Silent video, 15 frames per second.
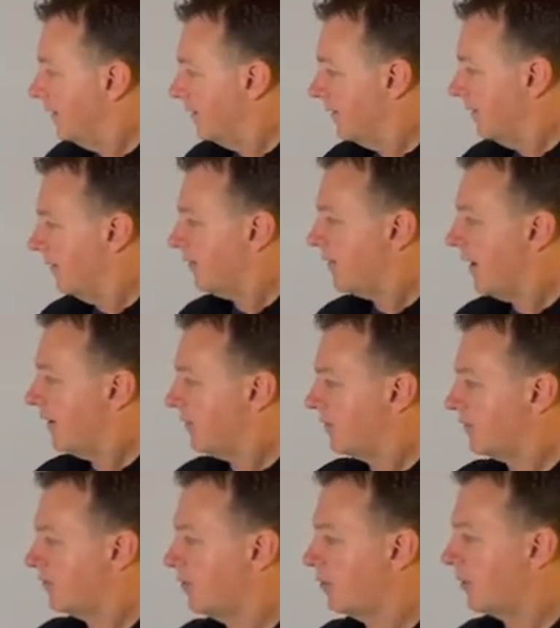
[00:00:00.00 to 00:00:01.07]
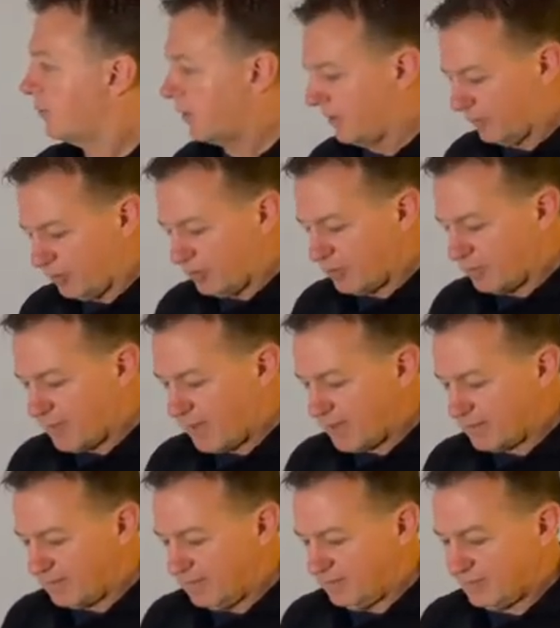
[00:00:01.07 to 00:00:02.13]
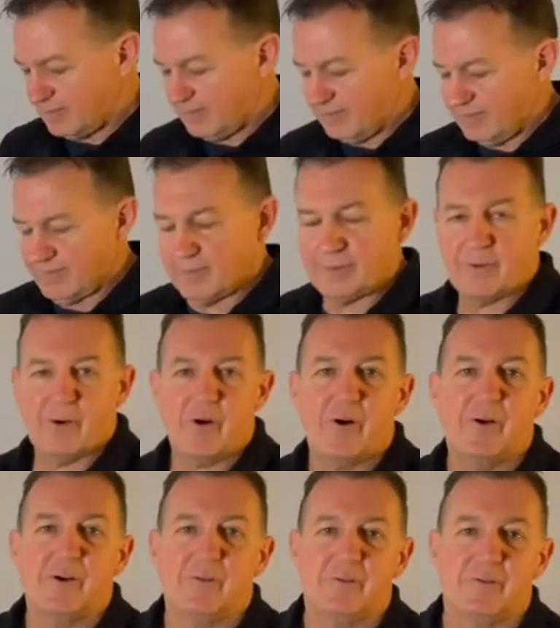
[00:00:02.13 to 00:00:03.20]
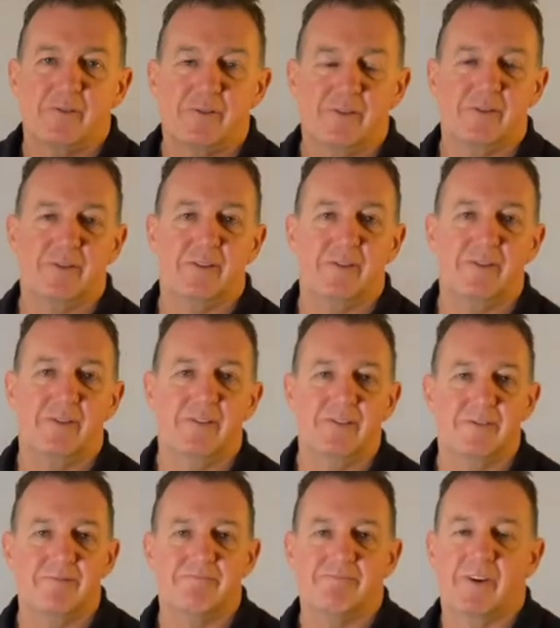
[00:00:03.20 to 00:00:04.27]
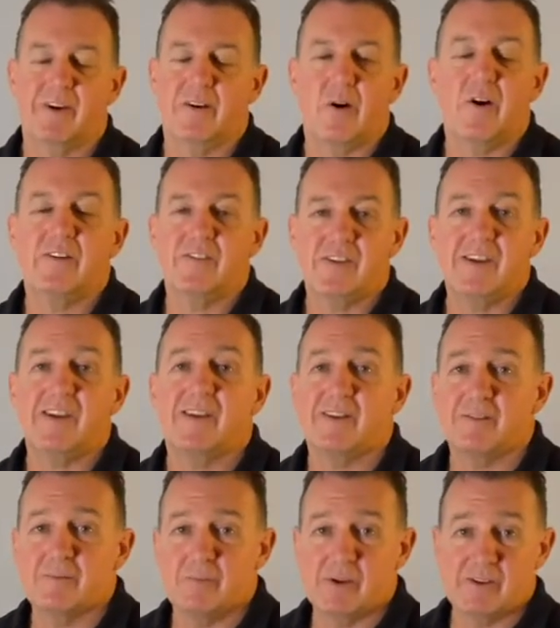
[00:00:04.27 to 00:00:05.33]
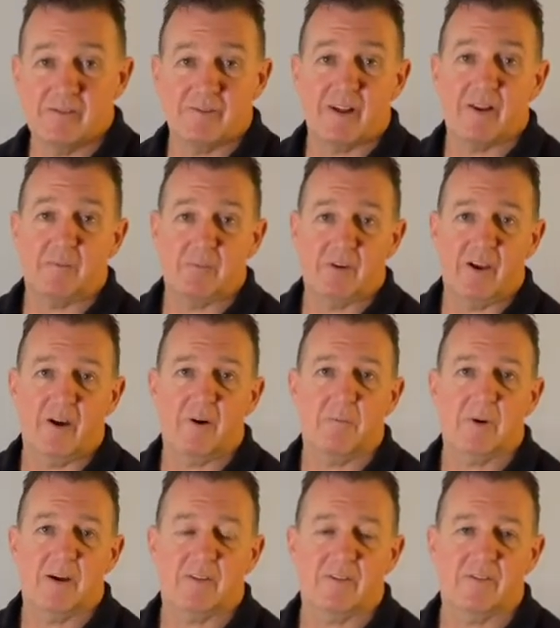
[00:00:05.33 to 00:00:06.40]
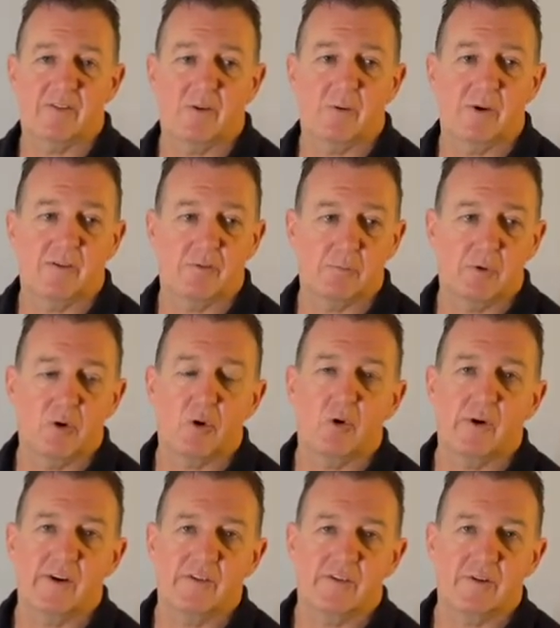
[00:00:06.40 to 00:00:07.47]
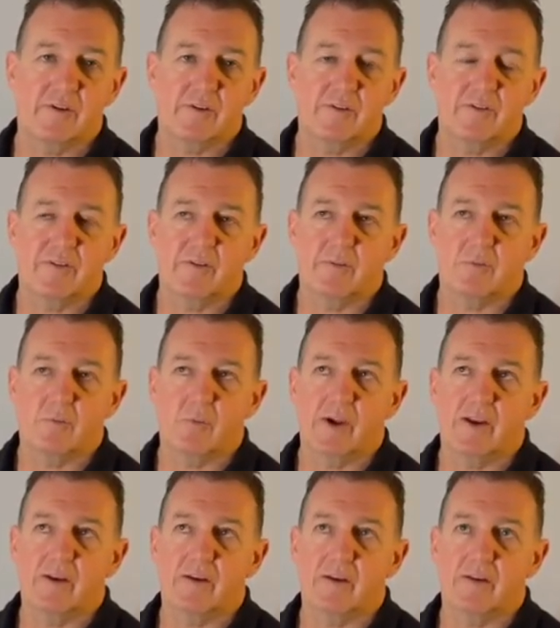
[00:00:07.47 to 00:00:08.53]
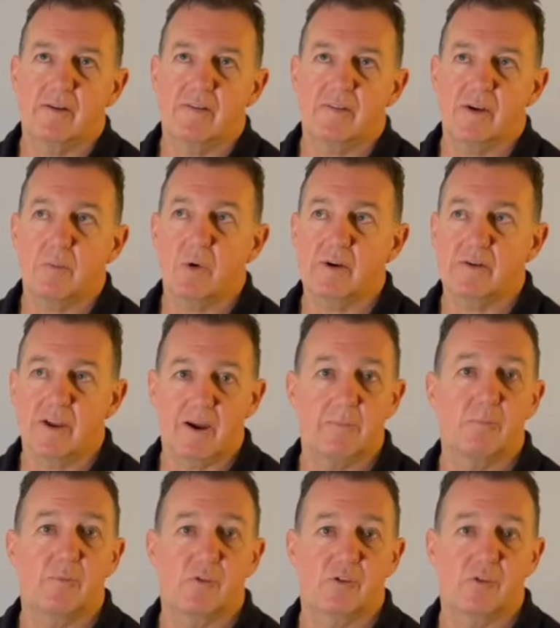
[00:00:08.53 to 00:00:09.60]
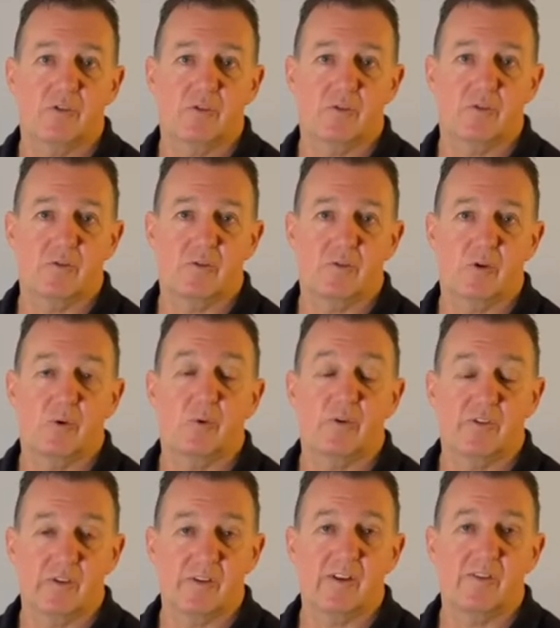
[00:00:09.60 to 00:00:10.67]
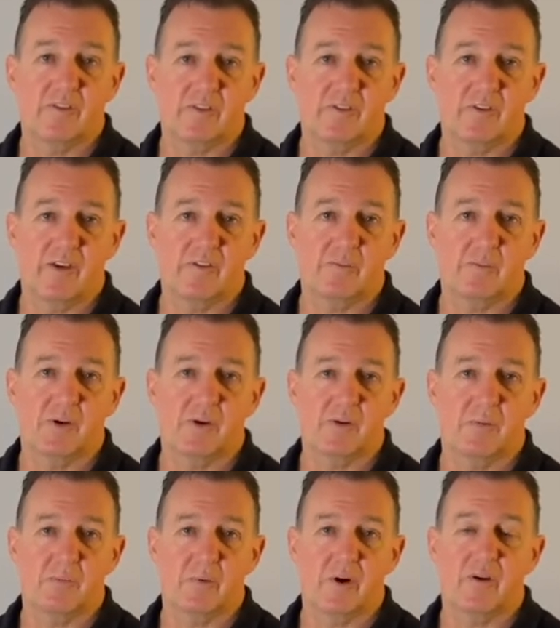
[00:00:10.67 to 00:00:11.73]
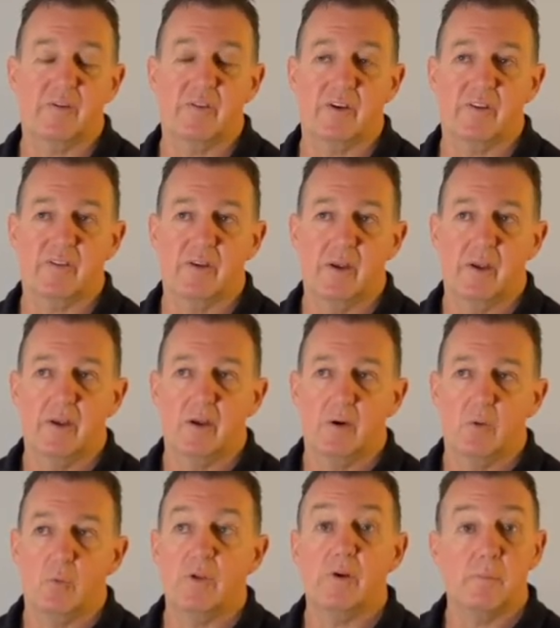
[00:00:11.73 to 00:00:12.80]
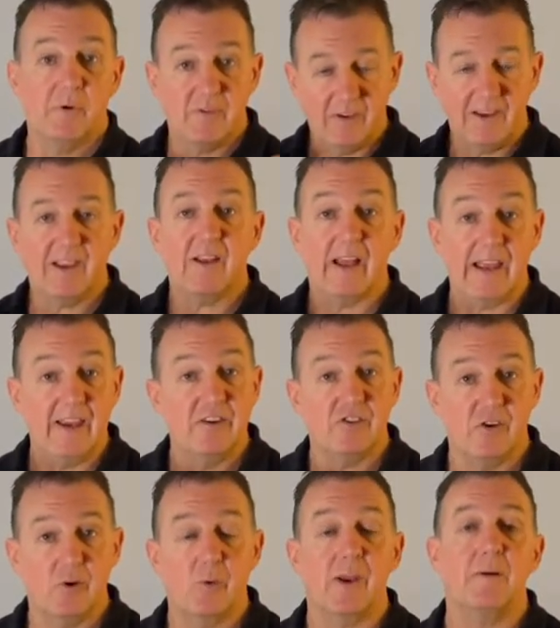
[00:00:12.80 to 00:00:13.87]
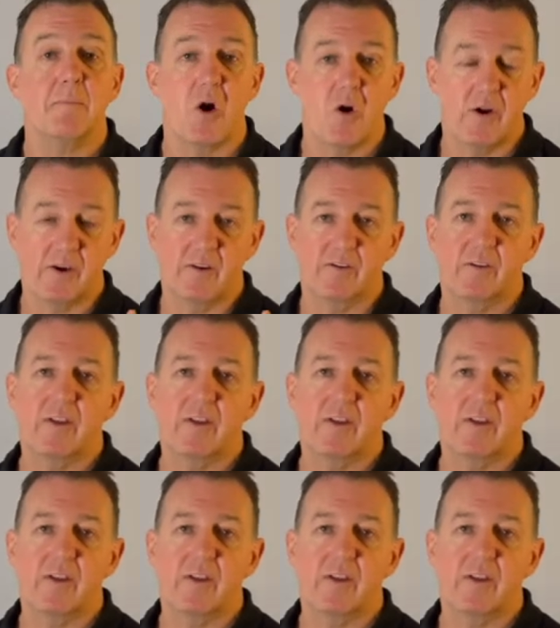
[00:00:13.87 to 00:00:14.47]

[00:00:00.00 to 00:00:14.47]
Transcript: This last tool I want to talk about is a kind of an idea that we developed to help us to explore issues when someone comes to a resilience assessment process with a particular issue in mind.